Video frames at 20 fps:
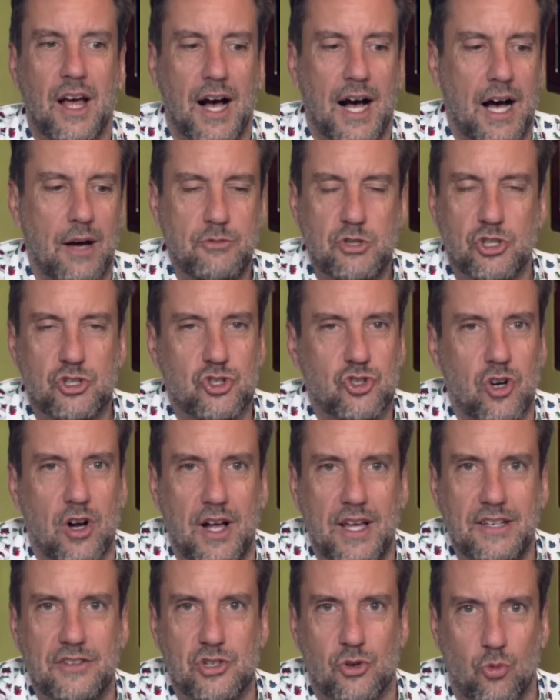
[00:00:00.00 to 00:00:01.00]
I'm just
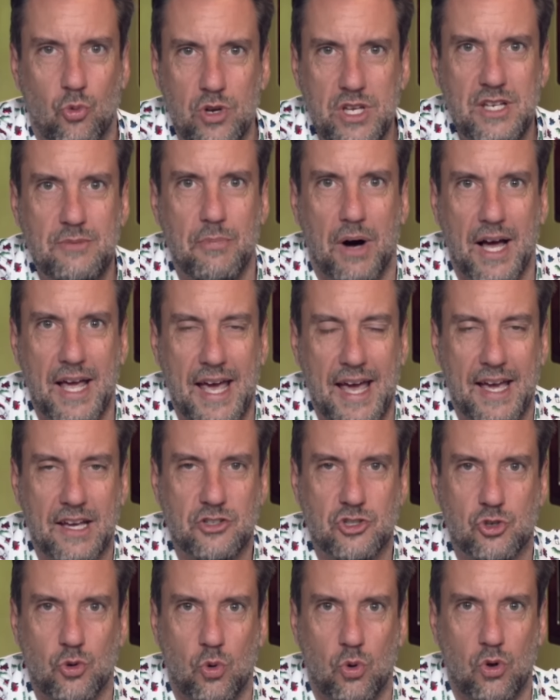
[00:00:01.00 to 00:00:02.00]
trying to read my
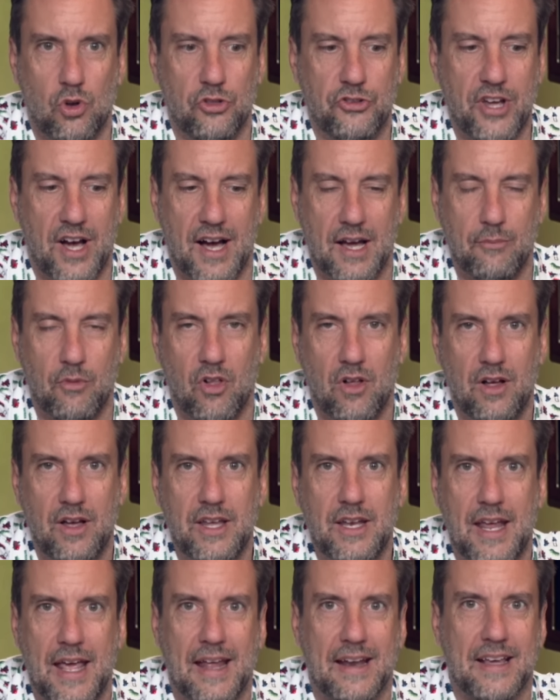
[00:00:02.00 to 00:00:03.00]
actual
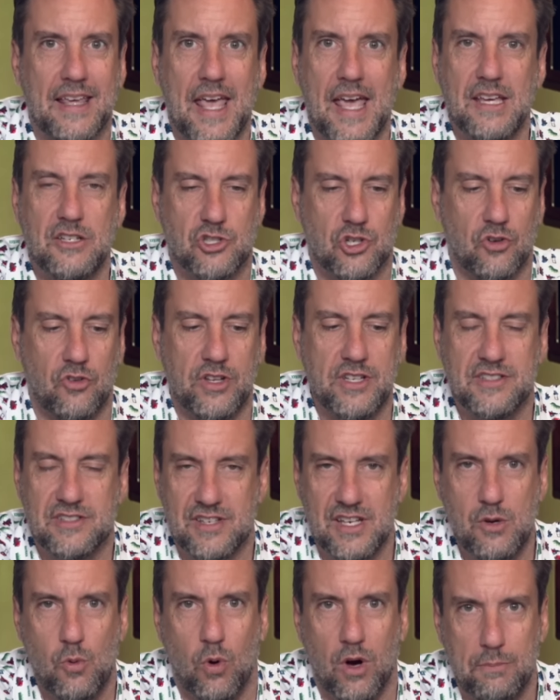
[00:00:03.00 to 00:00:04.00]
timeline and occasionally
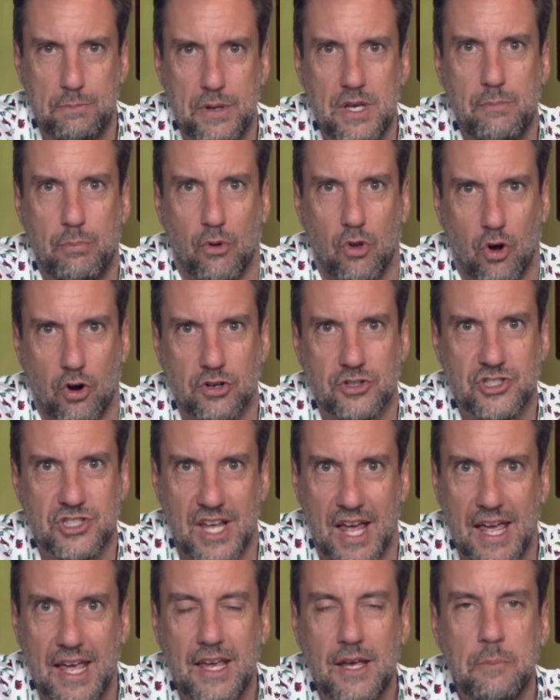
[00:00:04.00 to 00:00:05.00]
see what people are
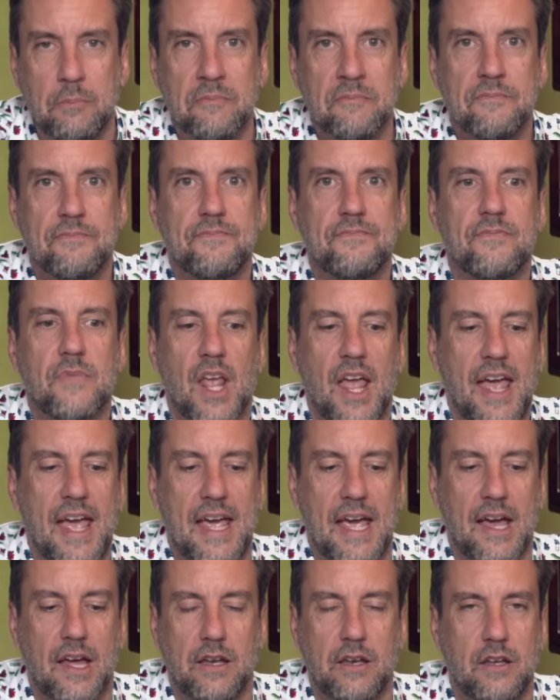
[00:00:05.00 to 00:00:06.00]
saying.
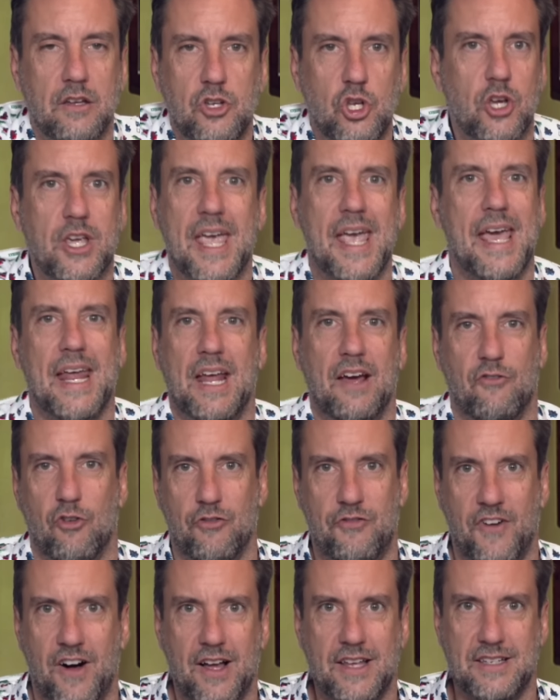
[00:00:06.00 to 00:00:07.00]
And you can't ever
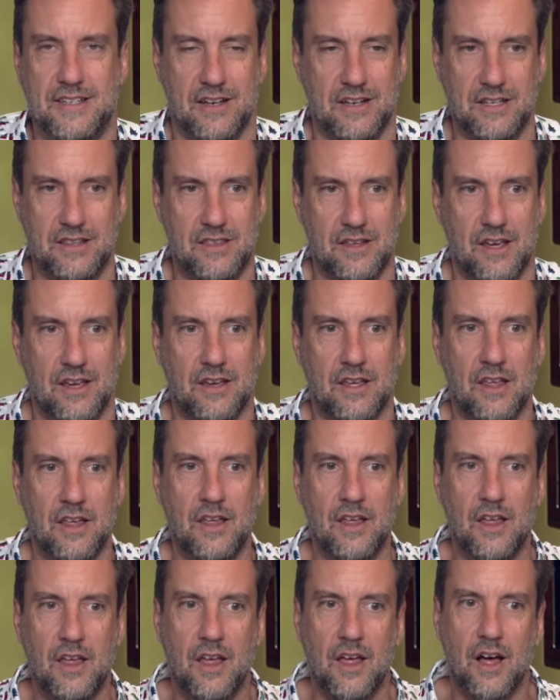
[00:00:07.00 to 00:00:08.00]
find anything.
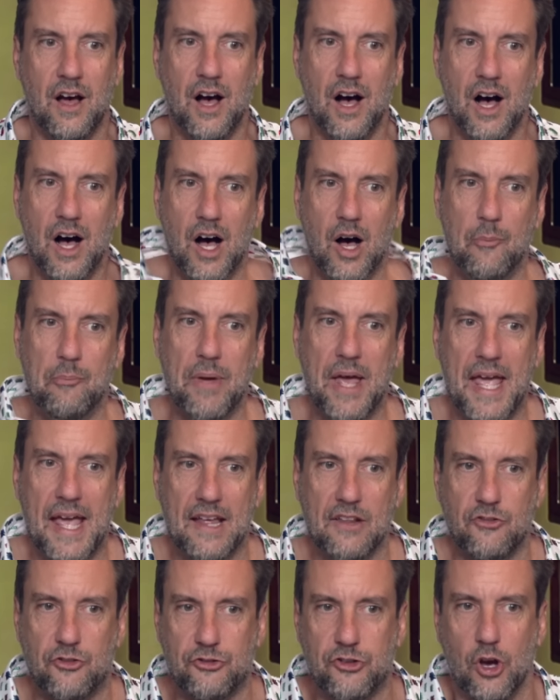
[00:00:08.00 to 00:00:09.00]
Um,
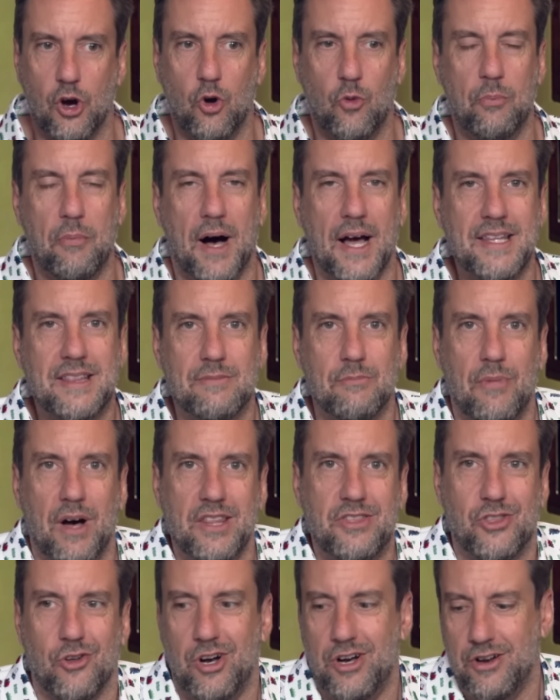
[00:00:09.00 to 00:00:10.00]
and so my, my
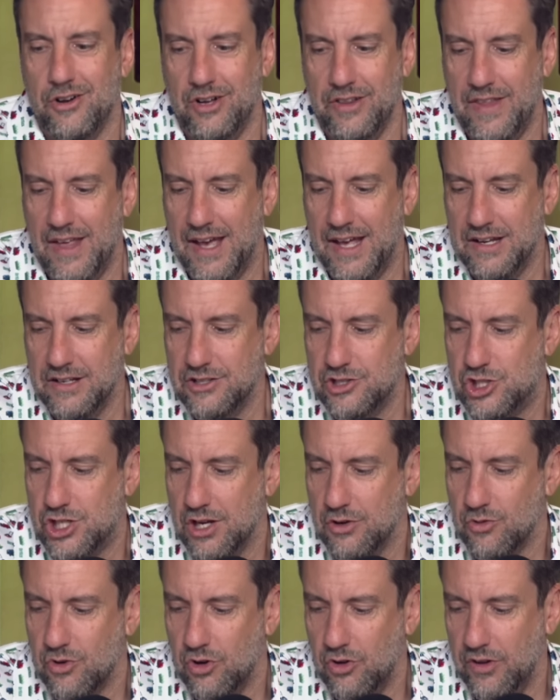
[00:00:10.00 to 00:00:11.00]
thought on that in
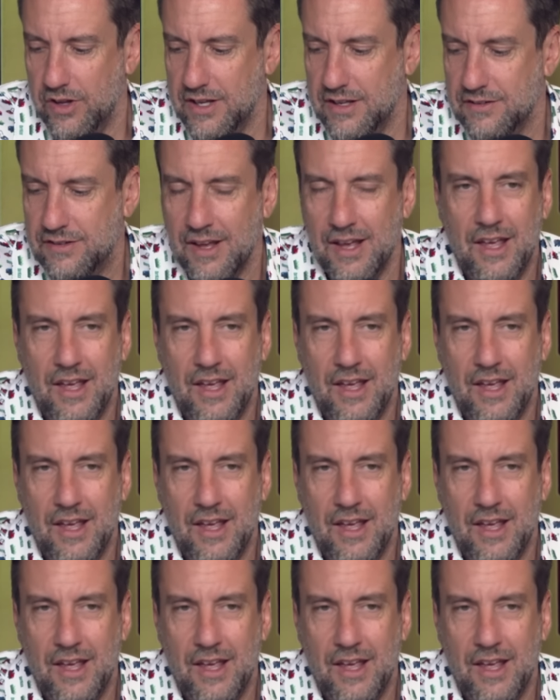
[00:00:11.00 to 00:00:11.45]
general is